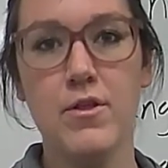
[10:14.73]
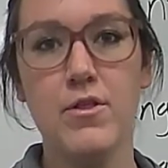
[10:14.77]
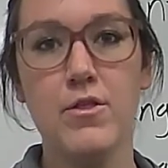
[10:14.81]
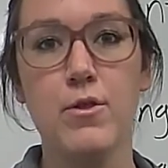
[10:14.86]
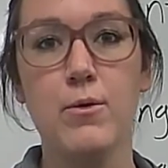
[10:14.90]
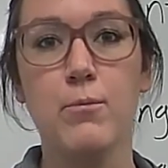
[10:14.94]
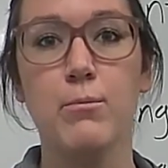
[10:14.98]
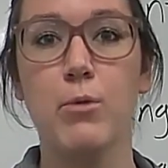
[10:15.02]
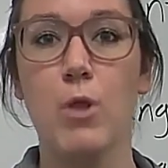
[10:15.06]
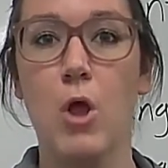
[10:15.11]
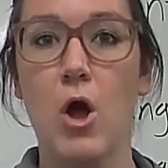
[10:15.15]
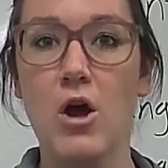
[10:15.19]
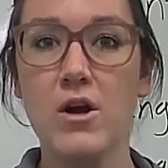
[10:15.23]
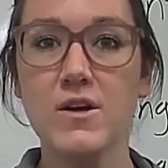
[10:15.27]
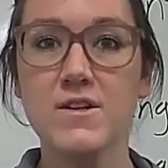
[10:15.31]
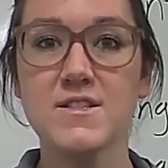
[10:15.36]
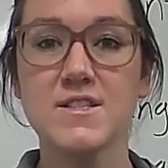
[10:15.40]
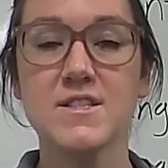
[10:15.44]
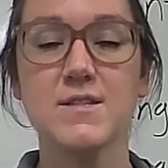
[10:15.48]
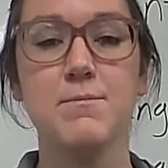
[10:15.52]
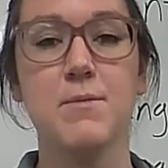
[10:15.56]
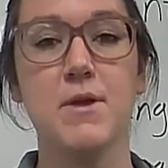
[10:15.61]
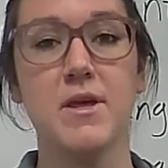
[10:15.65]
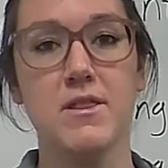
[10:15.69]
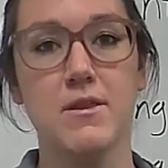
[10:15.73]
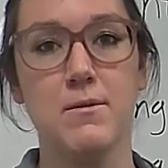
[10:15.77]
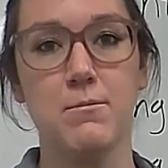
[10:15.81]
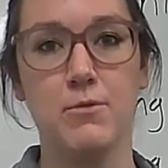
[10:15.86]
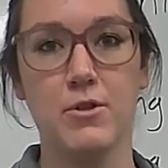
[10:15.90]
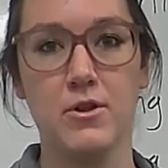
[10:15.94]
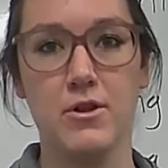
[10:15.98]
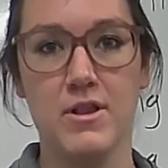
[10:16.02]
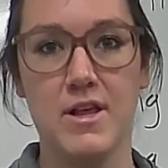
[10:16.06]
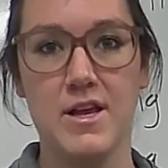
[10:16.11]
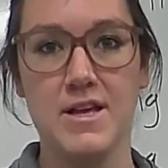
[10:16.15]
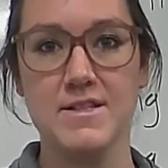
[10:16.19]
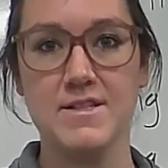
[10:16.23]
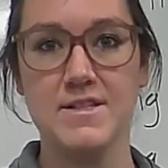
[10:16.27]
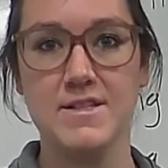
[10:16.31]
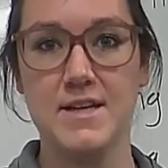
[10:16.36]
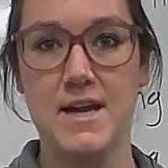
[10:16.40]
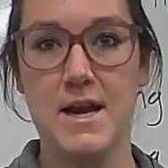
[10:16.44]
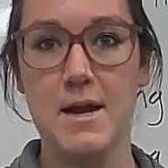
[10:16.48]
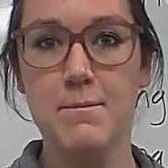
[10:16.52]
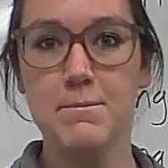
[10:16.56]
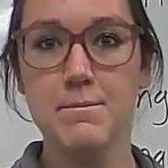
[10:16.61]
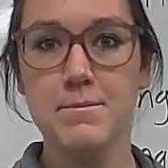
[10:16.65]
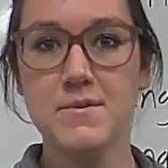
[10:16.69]
the blocks to make them look like
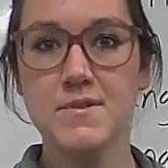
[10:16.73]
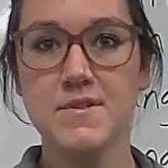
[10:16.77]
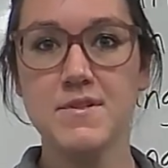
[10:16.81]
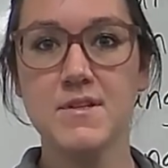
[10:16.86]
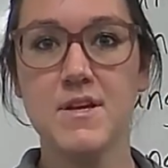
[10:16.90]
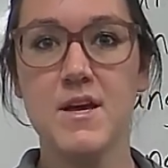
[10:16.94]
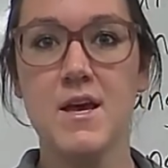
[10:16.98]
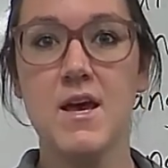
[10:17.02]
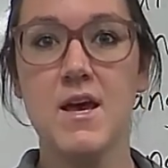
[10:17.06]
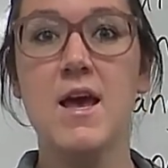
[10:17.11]
stamps,